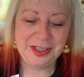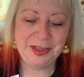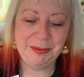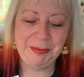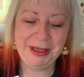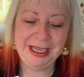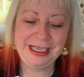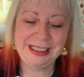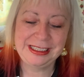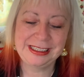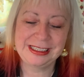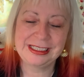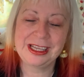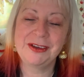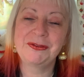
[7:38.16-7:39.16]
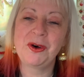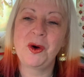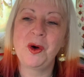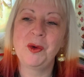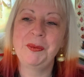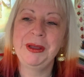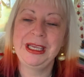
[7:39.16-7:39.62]
The peace of
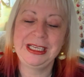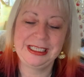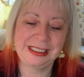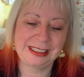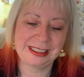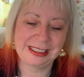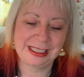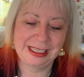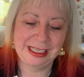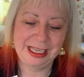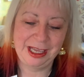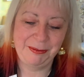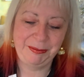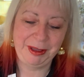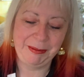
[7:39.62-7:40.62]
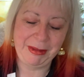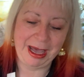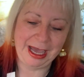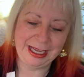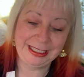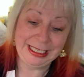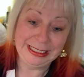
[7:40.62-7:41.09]
all peace be
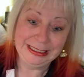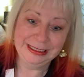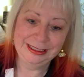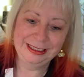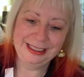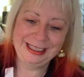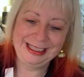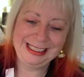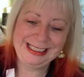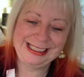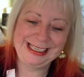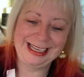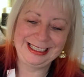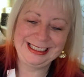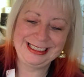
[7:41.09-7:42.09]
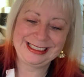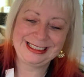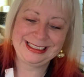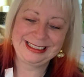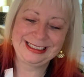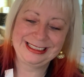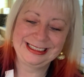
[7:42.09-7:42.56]
mine this night.
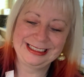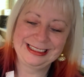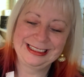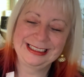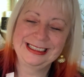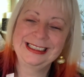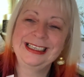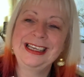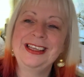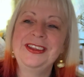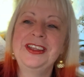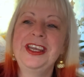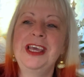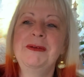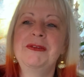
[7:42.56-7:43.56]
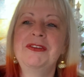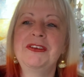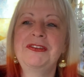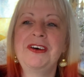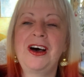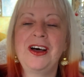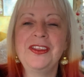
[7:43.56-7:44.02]
In the name of the
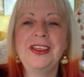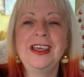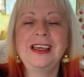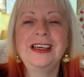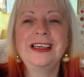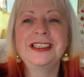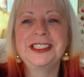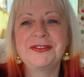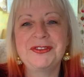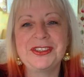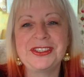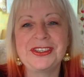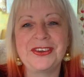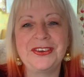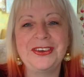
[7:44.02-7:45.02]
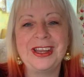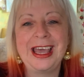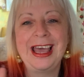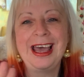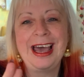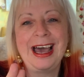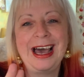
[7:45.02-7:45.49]
Father, and of the Son,
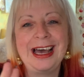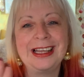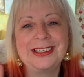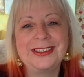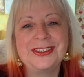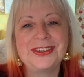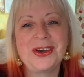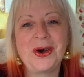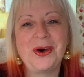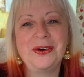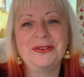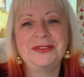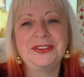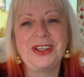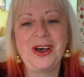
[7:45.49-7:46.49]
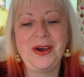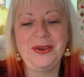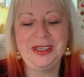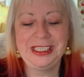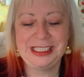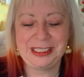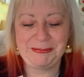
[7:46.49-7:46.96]
and of the
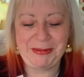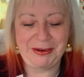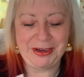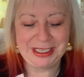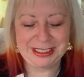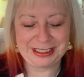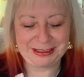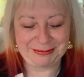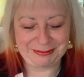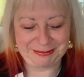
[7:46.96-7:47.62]
Holy Spirit.